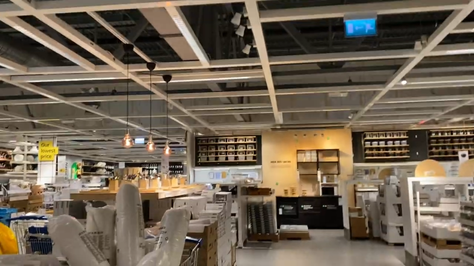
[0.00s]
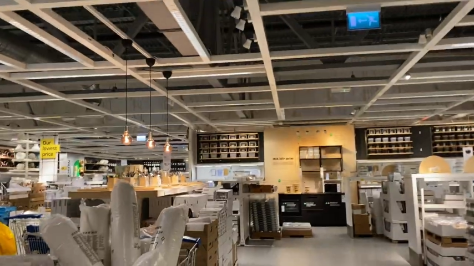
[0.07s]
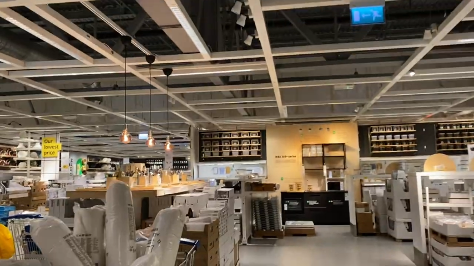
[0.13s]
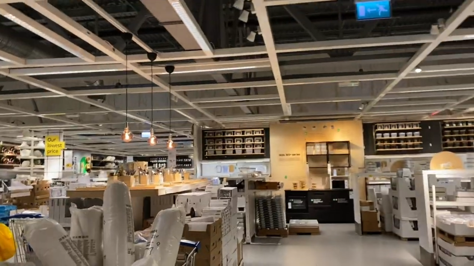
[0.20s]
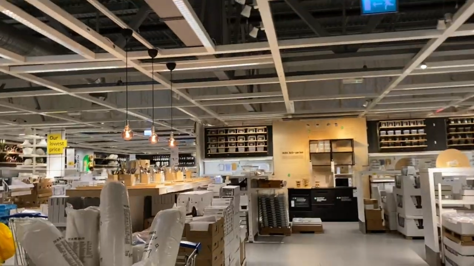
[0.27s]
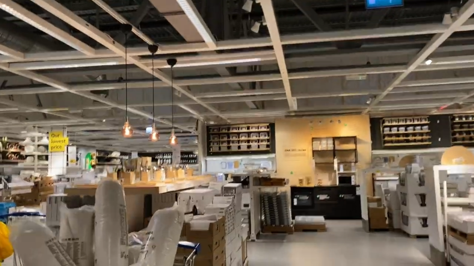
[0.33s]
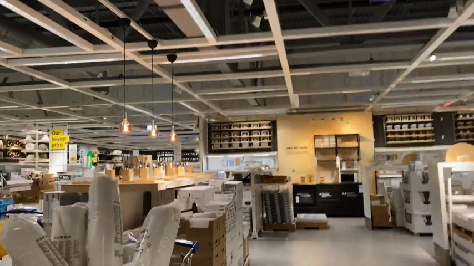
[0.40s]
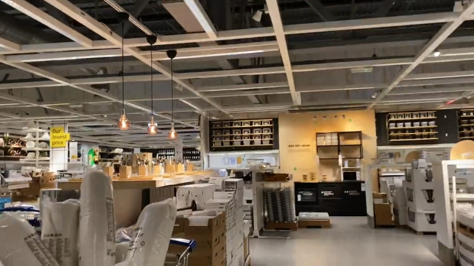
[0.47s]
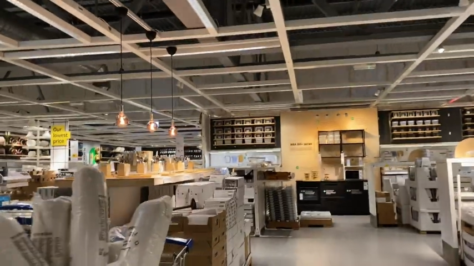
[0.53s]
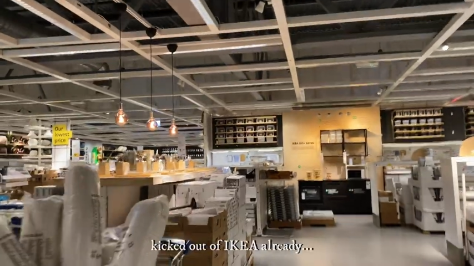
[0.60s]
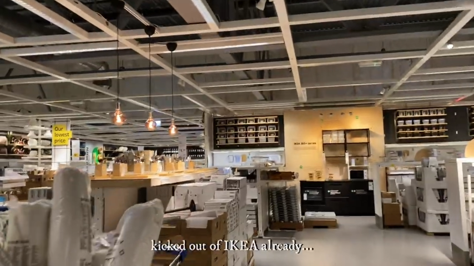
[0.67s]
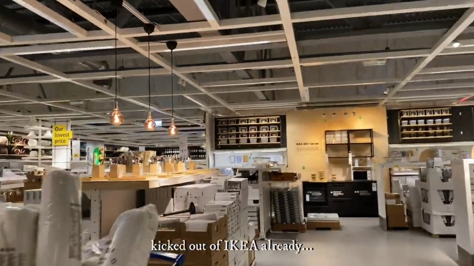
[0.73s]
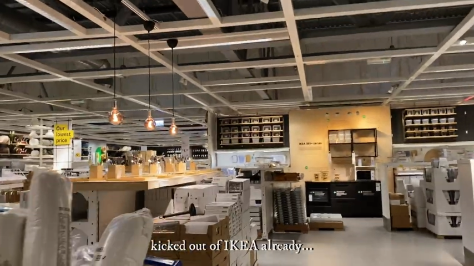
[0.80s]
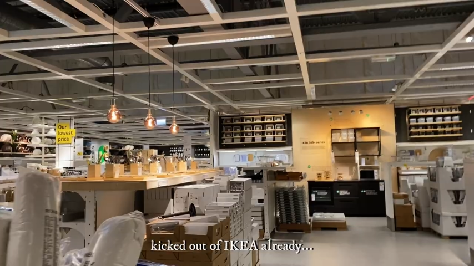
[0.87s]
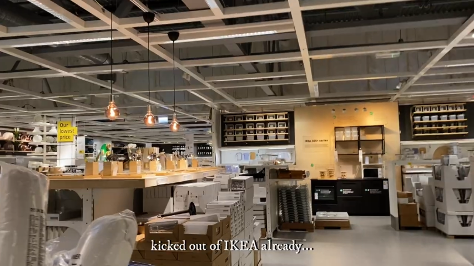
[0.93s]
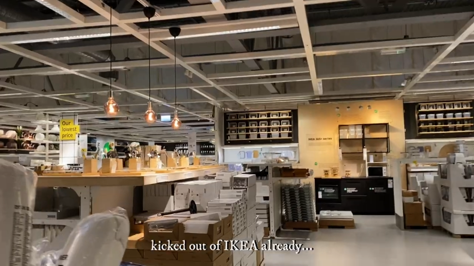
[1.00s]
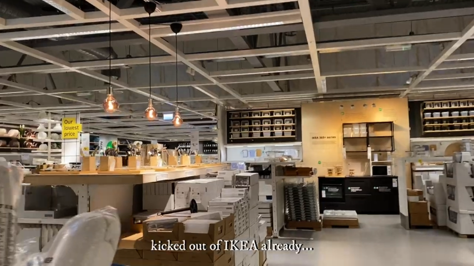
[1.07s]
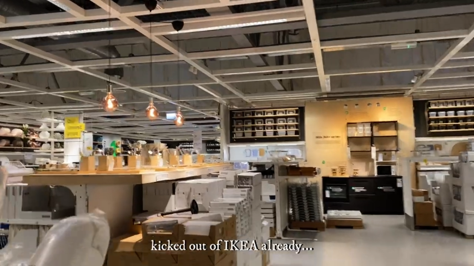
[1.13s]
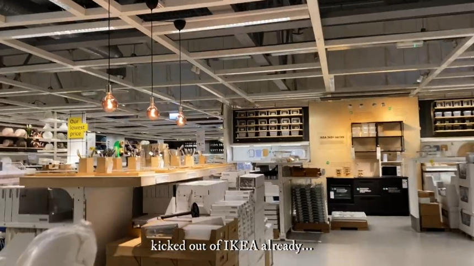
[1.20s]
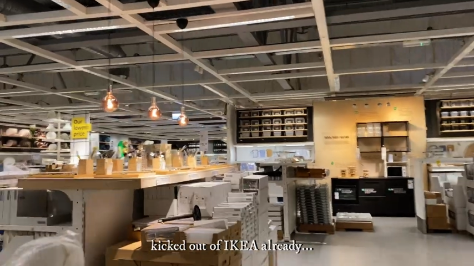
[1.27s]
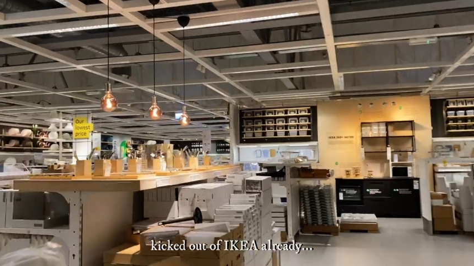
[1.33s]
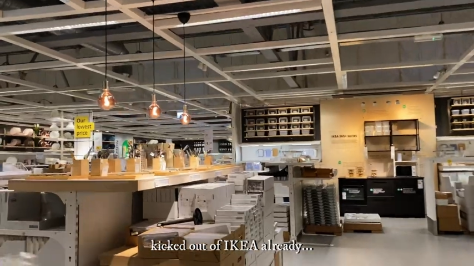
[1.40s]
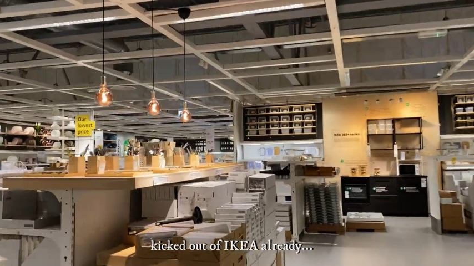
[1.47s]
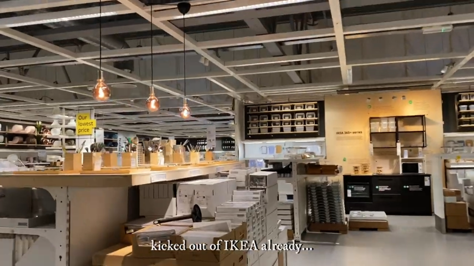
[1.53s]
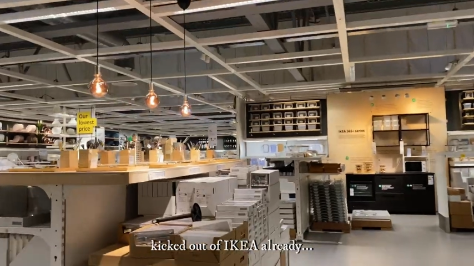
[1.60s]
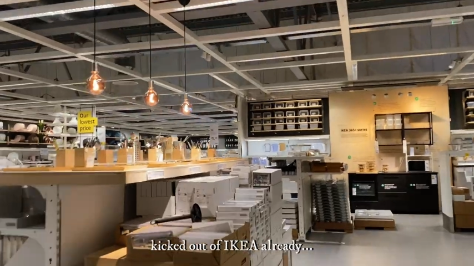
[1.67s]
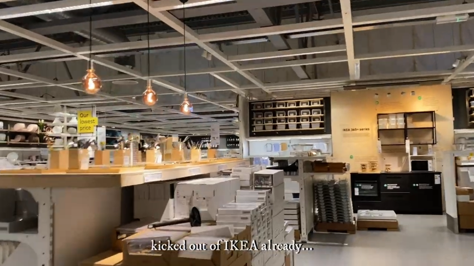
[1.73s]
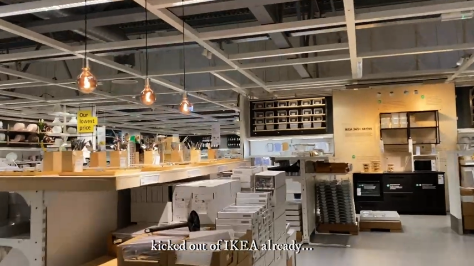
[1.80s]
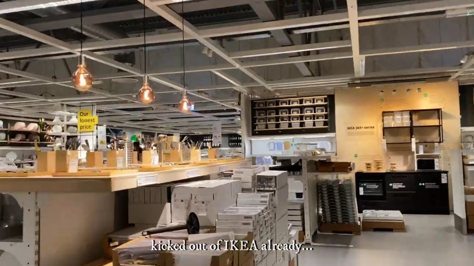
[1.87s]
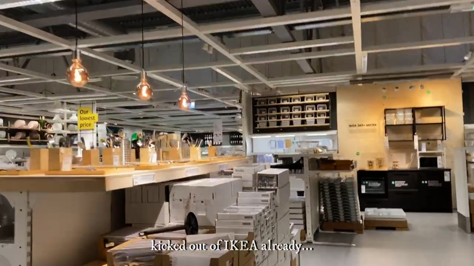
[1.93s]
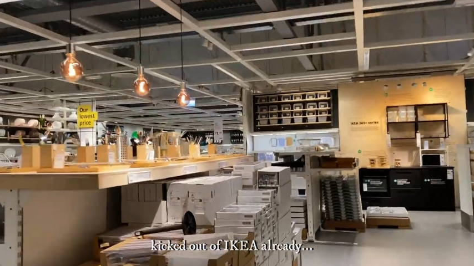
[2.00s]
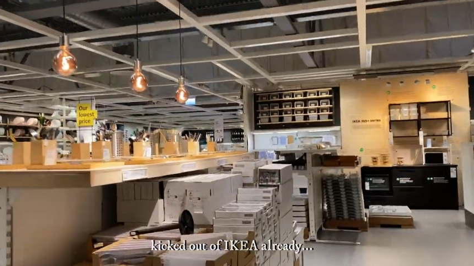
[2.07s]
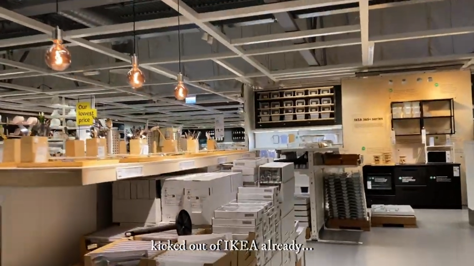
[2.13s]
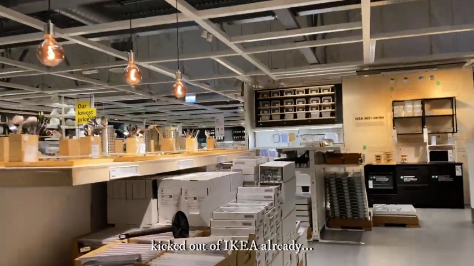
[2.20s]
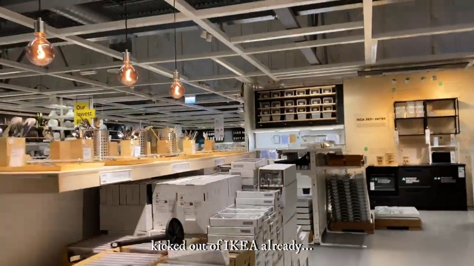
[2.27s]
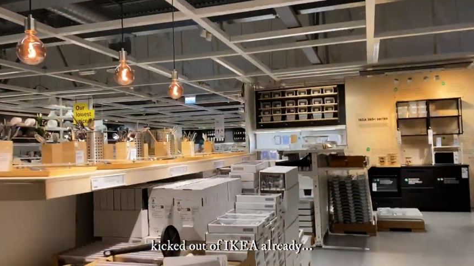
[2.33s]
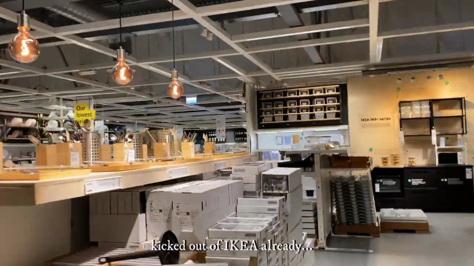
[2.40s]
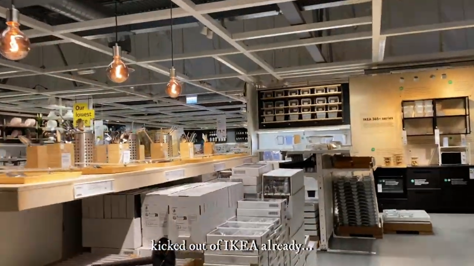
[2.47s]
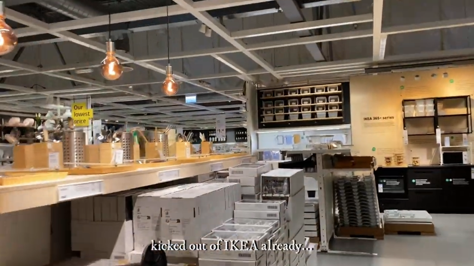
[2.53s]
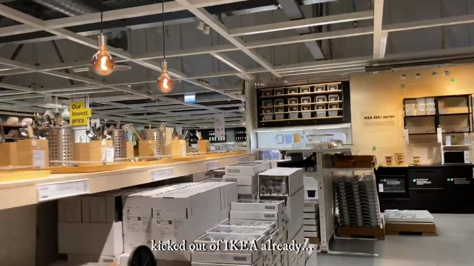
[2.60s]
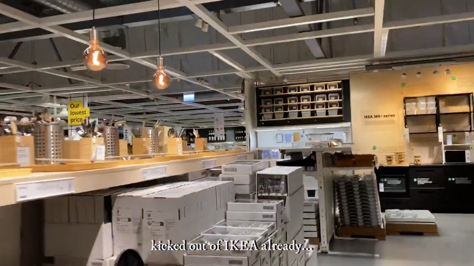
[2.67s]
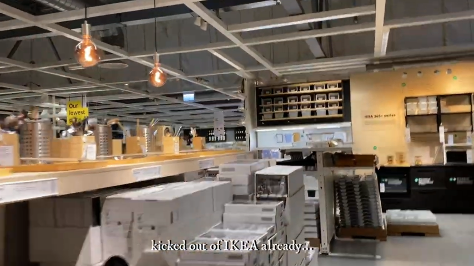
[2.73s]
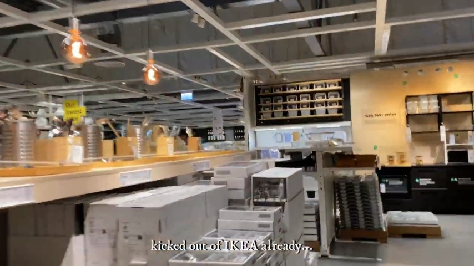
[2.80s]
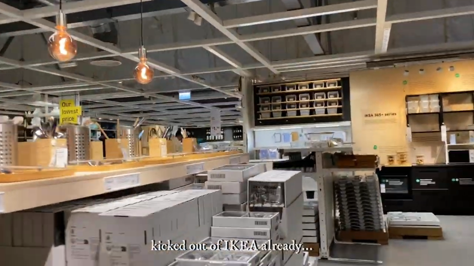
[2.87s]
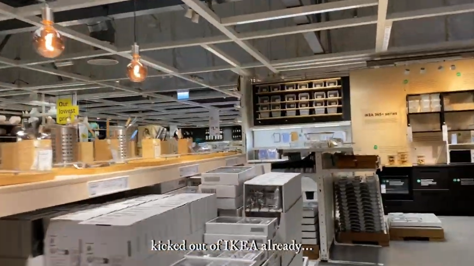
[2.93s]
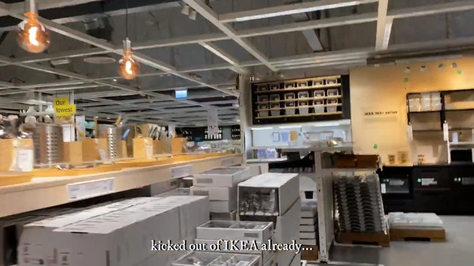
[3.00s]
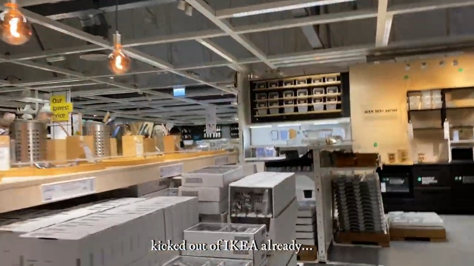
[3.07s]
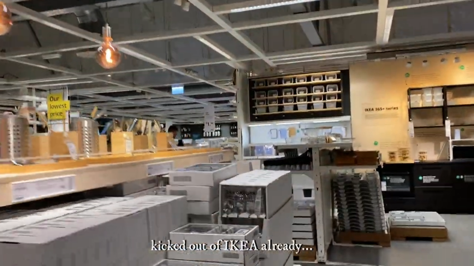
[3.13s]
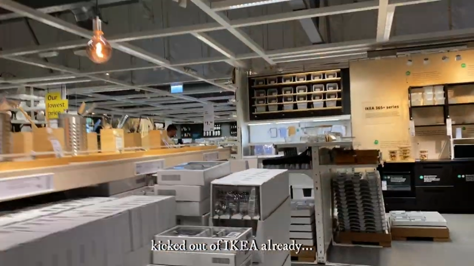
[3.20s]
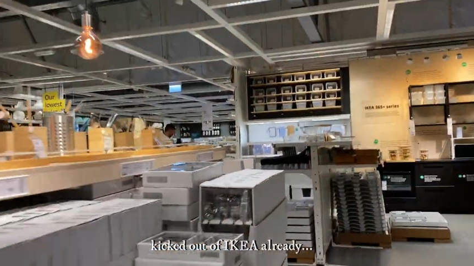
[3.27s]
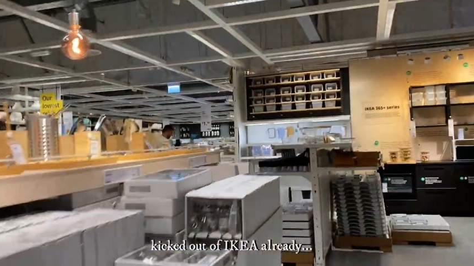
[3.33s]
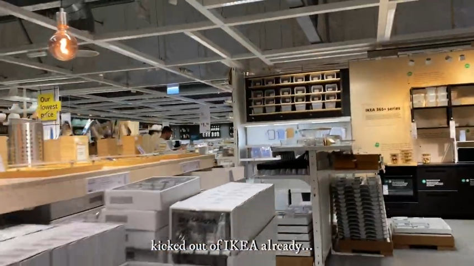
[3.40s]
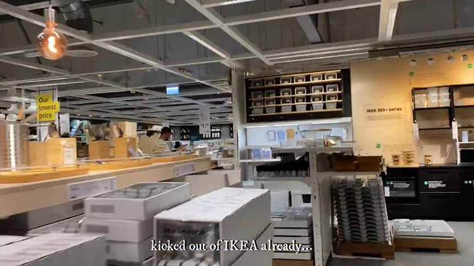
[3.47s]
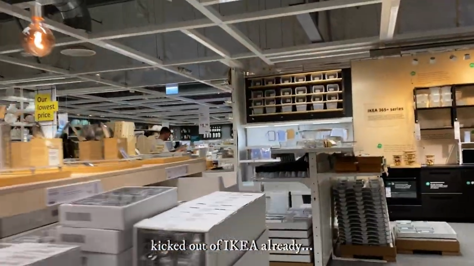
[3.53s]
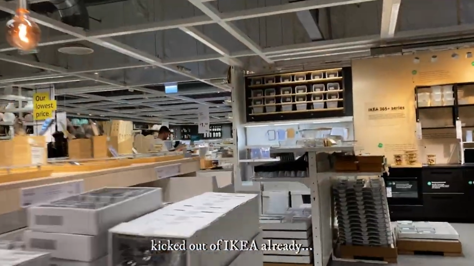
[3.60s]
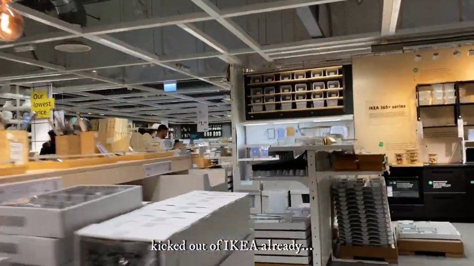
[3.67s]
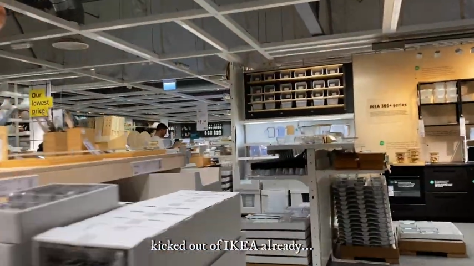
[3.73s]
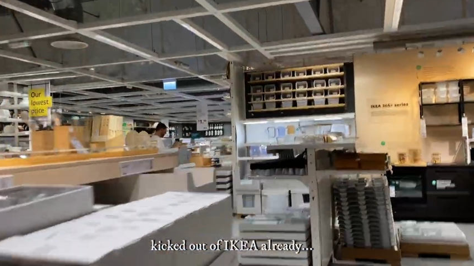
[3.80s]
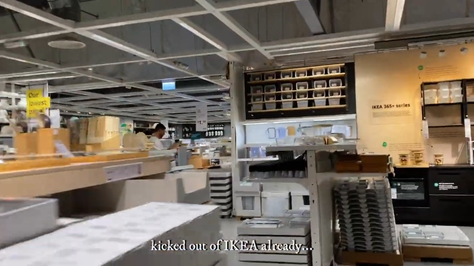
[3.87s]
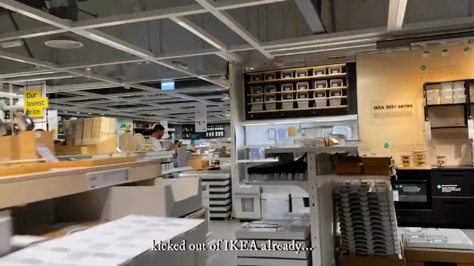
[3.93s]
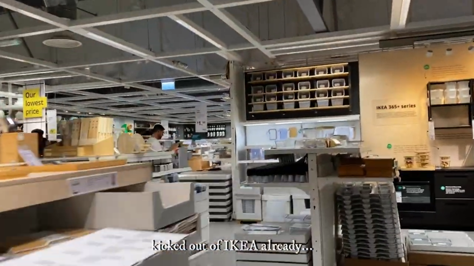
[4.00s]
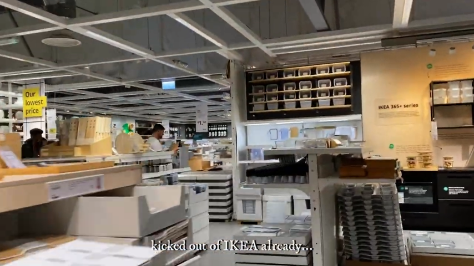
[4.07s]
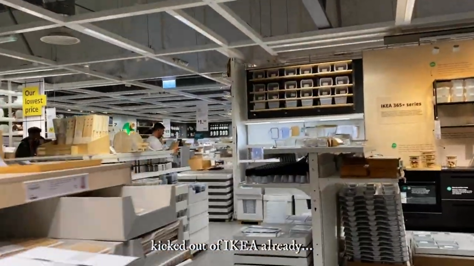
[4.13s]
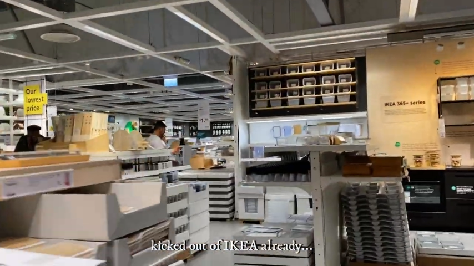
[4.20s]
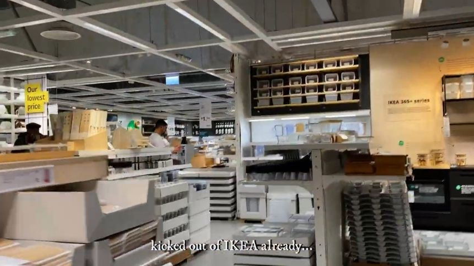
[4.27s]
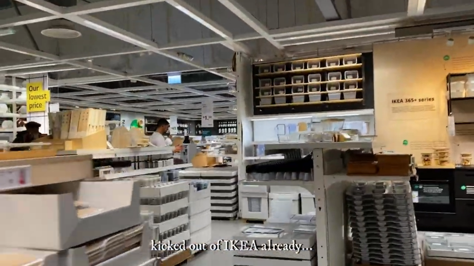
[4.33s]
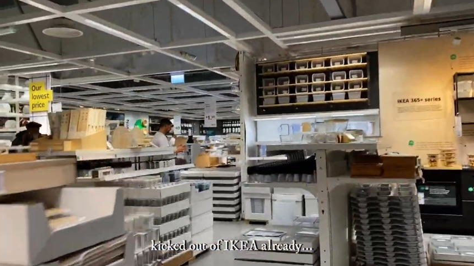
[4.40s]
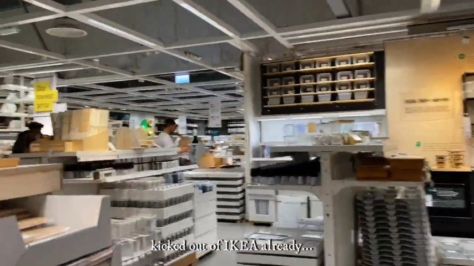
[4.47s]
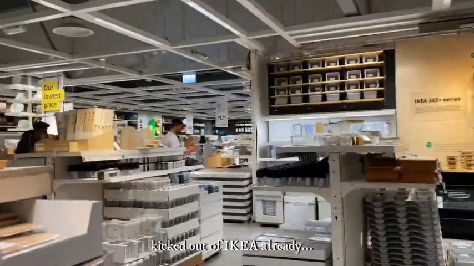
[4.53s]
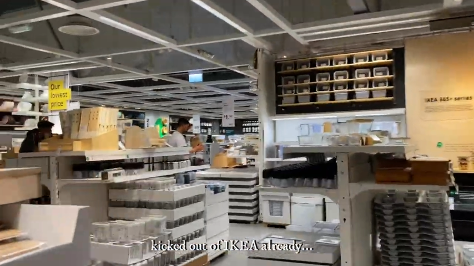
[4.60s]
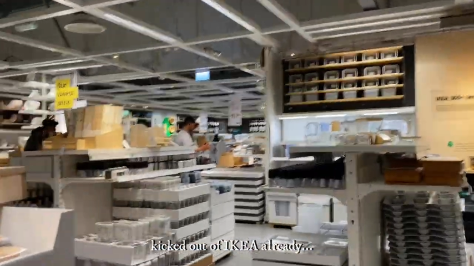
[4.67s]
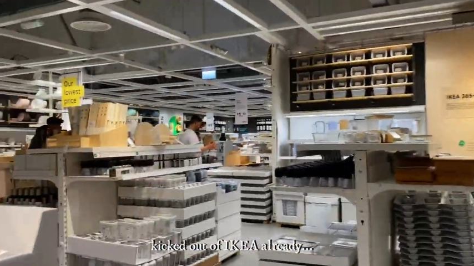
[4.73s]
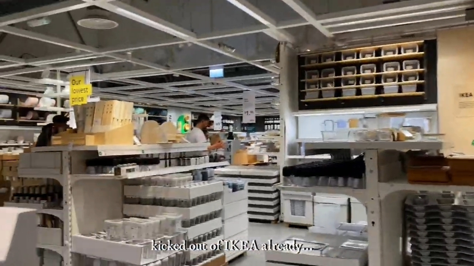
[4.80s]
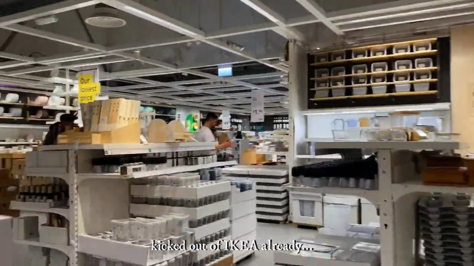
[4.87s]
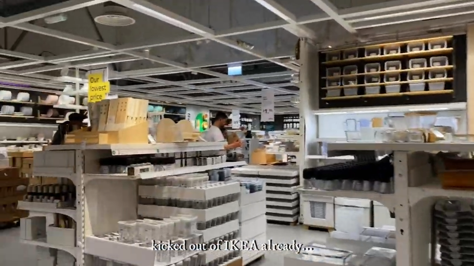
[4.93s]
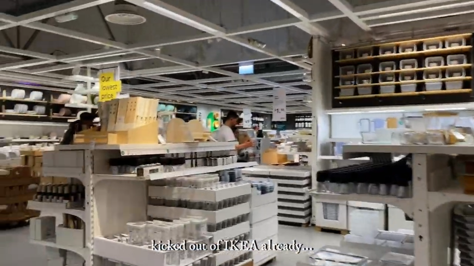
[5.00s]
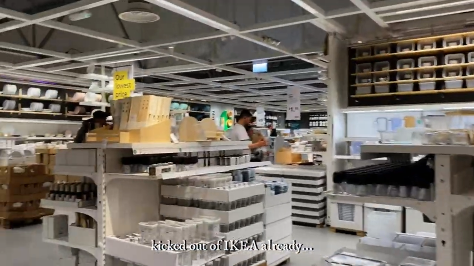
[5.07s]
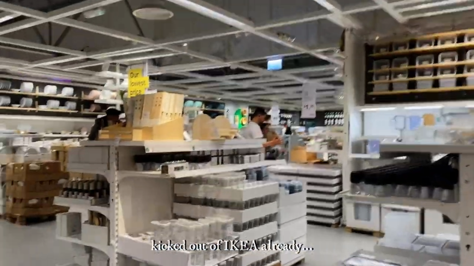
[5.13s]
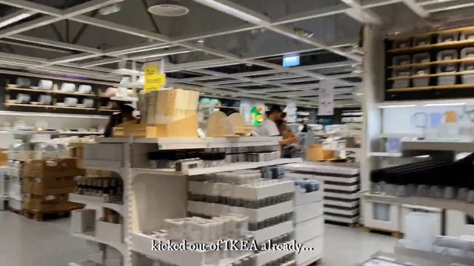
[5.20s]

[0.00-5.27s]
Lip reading: [unreadable: no face in view]